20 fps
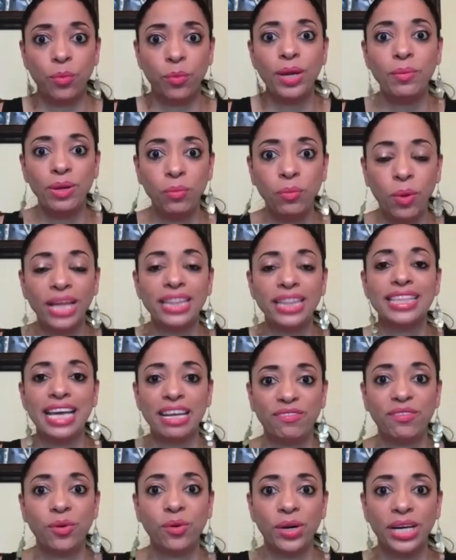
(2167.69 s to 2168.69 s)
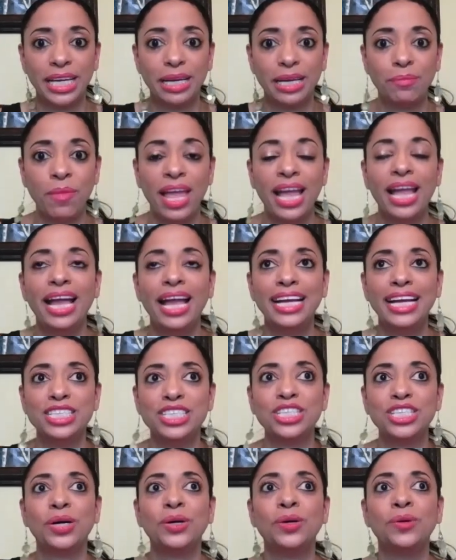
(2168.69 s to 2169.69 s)
We want that for him. And
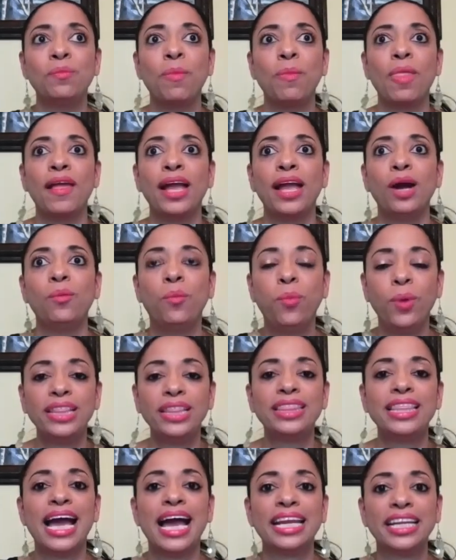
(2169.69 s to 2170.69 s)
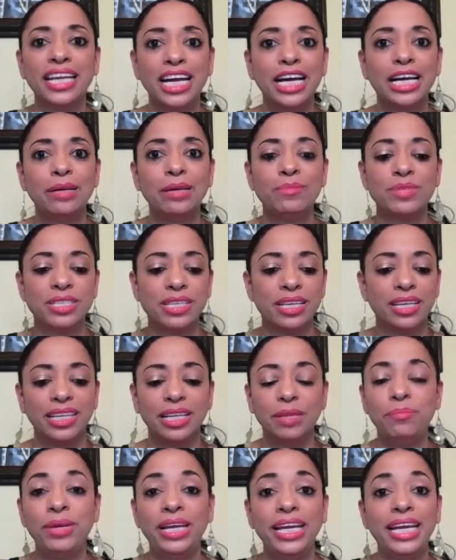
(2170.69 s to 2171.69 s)
so with that comes
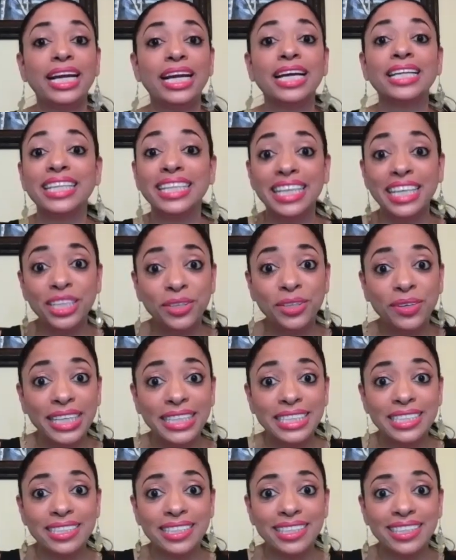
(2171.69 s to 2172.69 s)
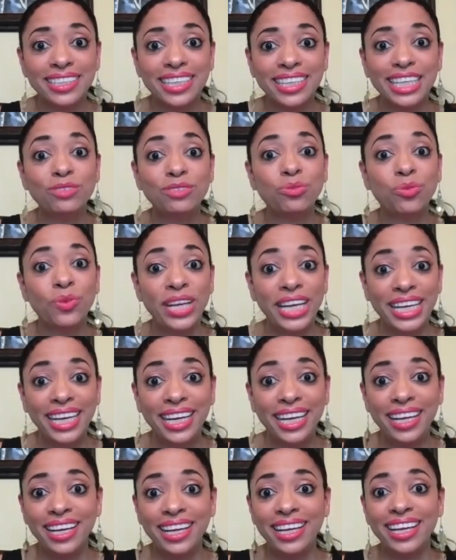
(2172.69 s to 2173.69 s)
being literate in
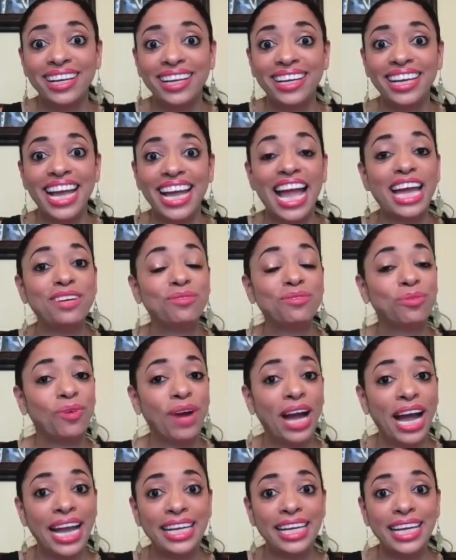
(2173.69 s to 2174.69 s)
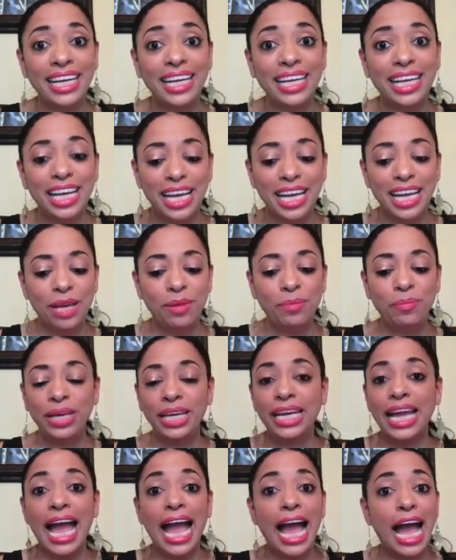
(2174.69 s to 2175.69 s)
reading and writing,
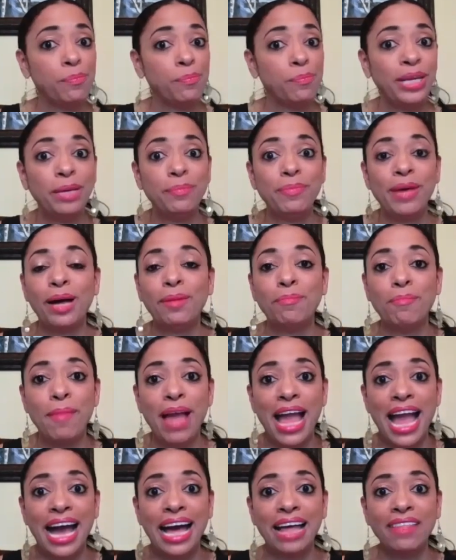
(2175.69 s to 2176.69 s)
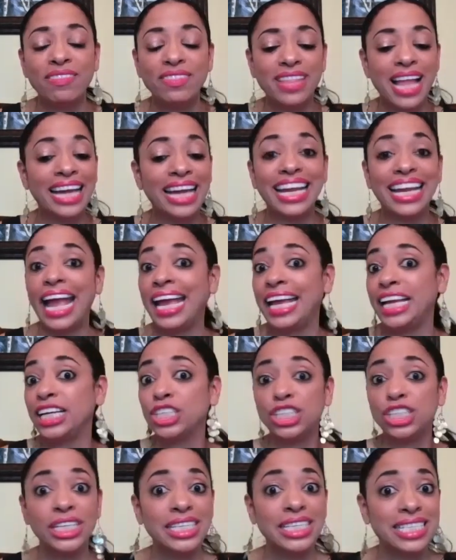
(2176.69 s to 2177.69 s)
being happy about math, not
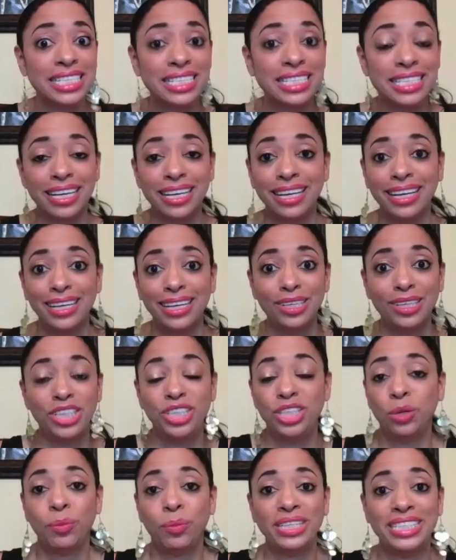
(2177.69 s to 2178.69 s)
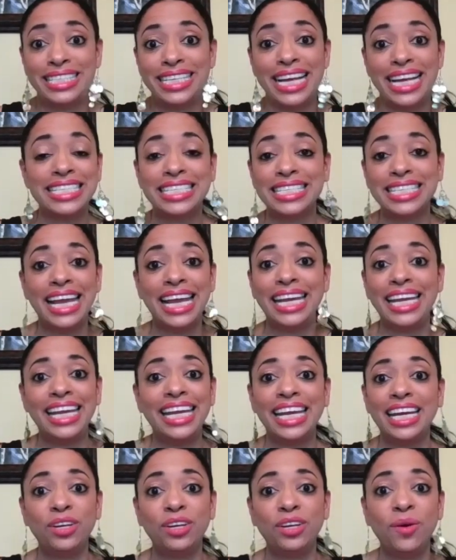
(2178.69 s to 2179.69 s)
anxious, you know, with test
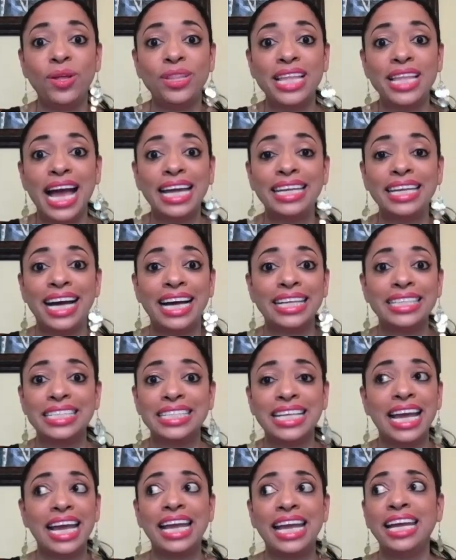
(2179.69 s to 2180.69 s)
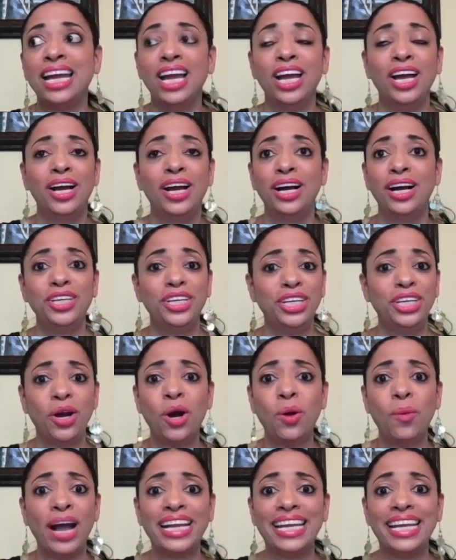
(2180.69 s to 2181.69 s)
taking and all that, not saying, you know,
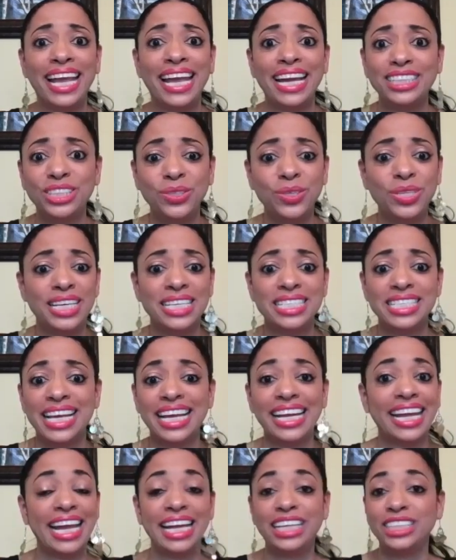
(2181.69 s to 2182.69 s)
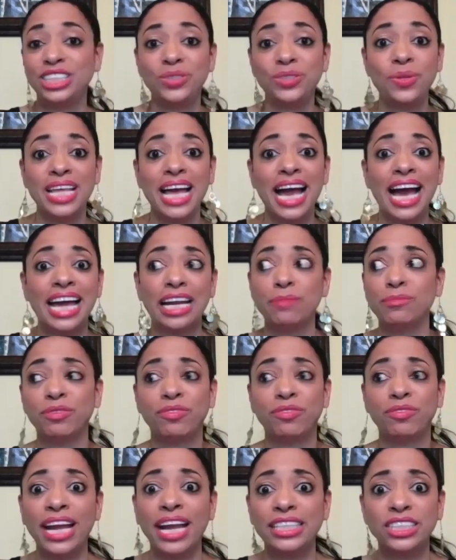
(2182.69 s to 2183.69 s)
oh, I can't do this, I can't do that, I'm
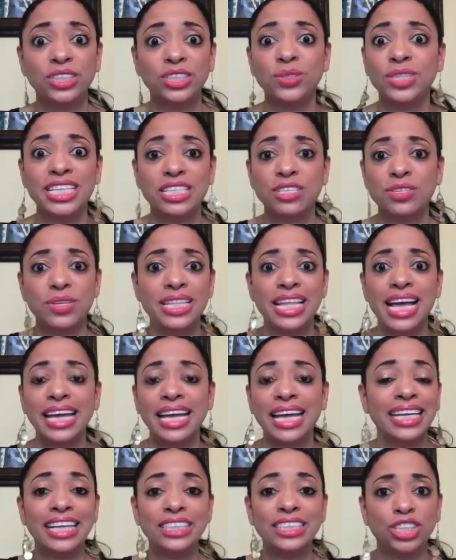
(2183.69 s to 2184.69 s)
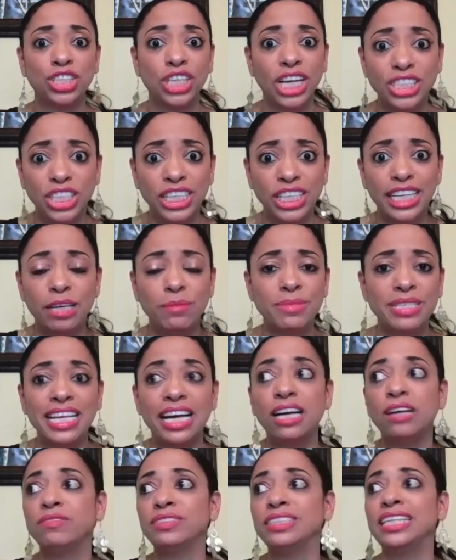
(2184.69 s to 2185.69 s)
afraid to do this or that, not judging
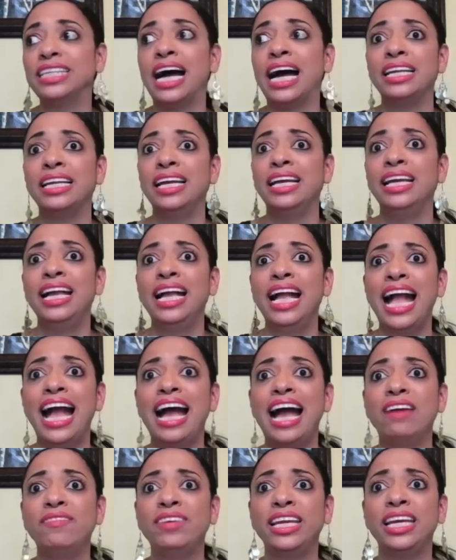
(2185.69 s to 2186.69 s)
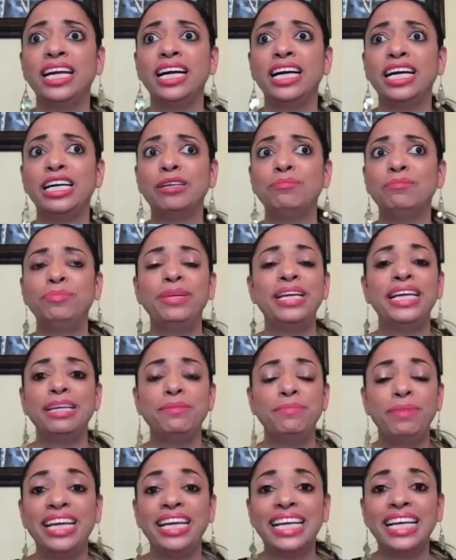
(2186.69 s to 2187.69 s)
himself, not having,
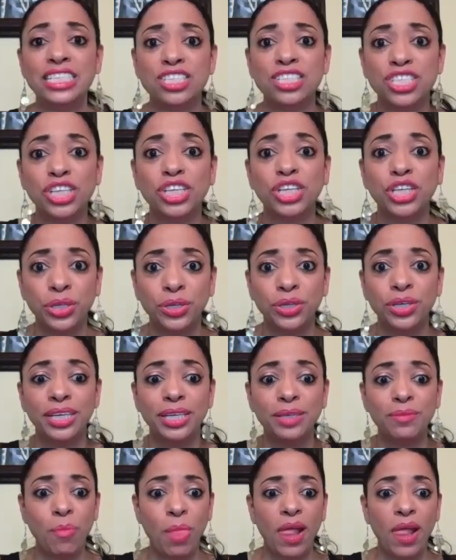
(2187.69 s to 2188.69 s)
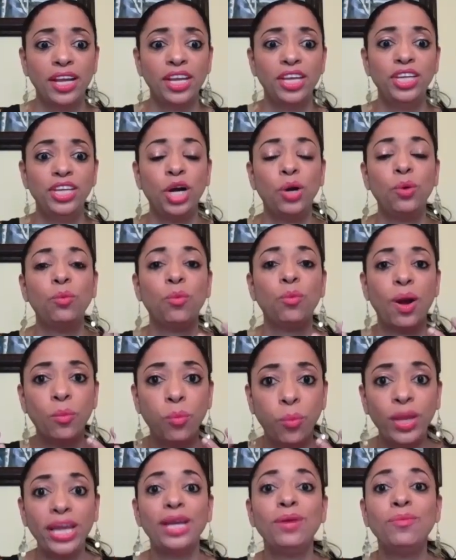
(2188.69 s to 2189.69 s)
being insecure. You know,
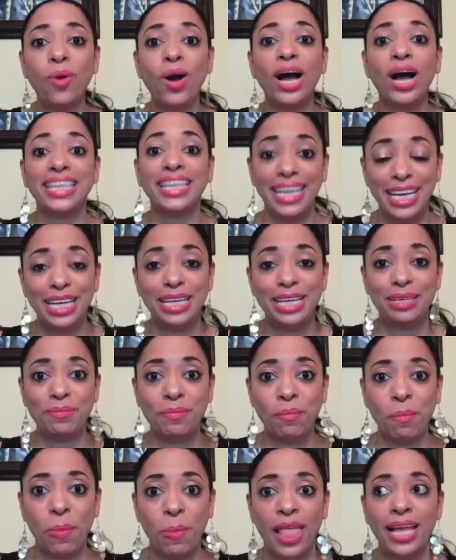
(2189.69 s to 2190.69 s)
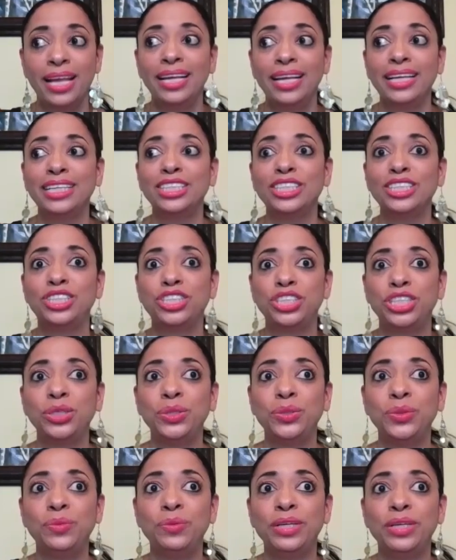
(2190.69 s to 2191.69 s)
we want him
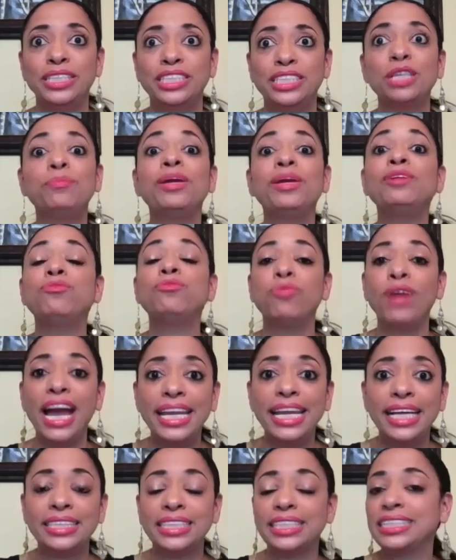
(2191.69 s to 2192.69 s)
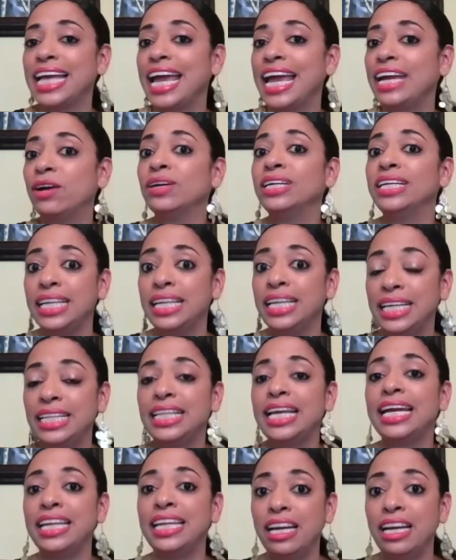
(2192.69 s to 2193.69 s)
to be ready to take on
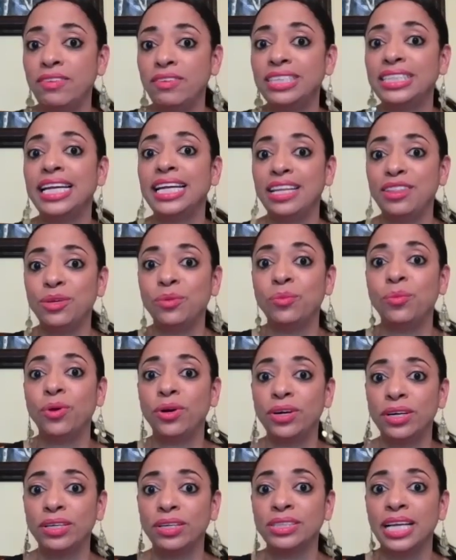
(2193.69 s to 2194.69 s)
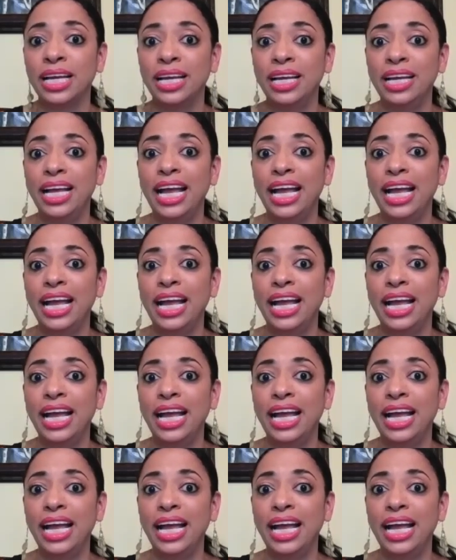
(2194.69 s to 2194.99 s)
anything and everything in the world.